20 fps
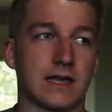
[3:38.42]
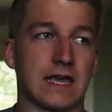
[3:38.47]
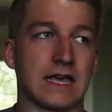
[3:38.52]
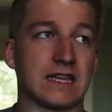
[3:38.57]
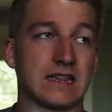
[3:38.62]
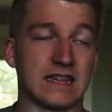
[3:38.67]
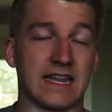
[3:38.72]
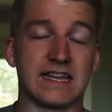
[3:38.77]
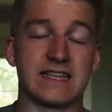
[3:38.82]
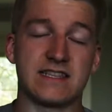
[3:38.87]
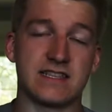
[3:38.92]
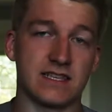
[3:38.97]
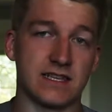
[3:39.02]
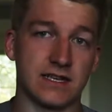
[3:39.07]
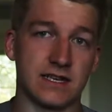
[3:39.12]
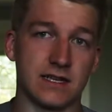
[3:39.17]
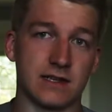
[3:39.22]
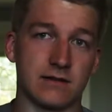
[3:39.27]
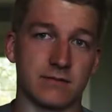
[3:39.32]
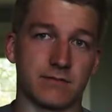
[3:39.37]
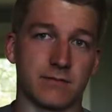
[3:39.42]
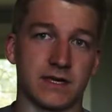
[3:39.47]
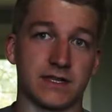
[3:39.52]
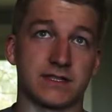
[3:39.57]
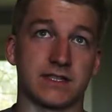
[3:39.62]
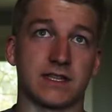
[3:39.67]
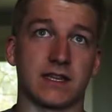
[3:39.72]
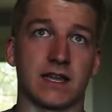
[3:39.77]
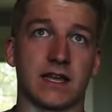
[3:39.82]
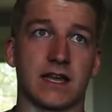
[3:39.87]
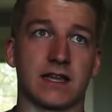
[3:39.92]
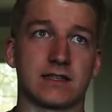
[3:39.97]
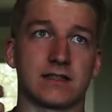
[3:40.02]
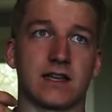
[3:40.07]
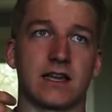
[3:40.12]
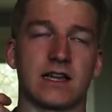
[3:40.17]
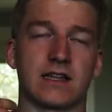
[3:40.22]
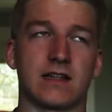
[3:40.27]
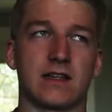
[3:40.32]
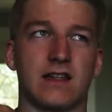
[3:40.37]
lens in it. Basically,
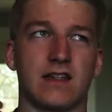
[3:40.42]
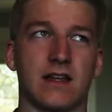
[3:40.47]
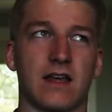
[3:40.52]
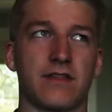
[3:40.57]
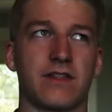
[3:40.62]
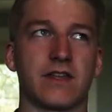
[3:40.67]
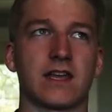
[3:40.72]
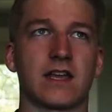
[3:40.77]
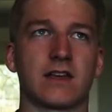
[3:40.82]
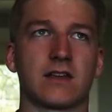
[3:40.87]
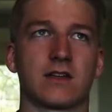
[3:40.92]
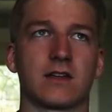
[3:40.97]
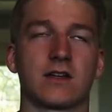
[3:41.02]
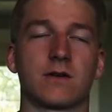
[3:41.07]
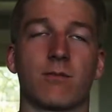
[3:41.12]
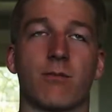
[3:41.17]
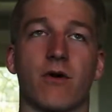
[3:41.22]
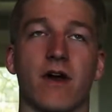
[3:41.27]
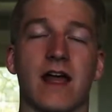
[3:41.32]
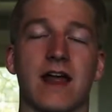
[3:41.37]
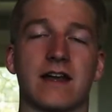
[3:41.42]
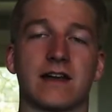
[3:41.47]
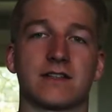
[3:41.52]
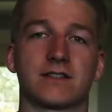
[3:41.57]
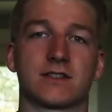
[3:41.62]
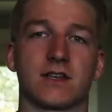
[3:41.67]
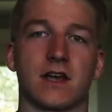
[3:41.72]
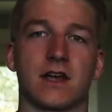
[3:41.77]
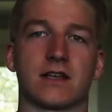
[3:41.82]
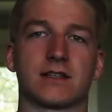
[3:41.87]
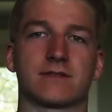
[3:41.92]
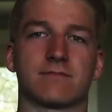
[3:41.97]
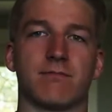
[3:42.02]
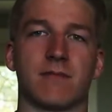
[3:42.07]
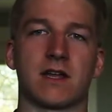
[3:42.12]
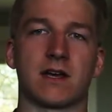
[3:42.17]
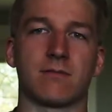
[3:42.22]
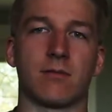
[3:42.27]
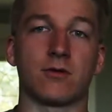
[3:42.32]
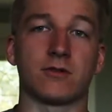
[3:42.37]
I think a good brand is
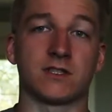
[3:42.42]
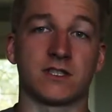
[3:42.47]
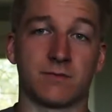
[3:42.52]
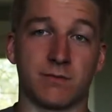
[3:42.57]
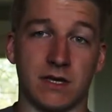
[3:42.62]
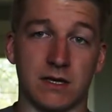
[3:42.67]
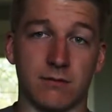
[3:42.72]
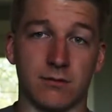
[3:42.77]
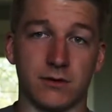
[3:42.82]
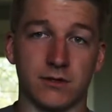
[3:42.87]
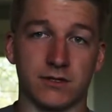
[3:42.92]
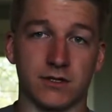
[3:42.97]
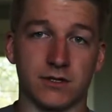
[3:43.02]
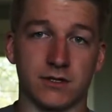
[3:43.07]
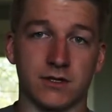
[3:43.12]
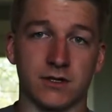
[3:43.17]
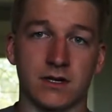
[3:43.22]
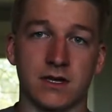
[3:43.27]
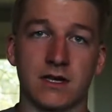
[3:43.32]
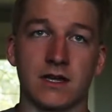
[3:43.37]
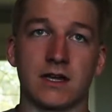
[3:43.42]
Metabone Speed Booster.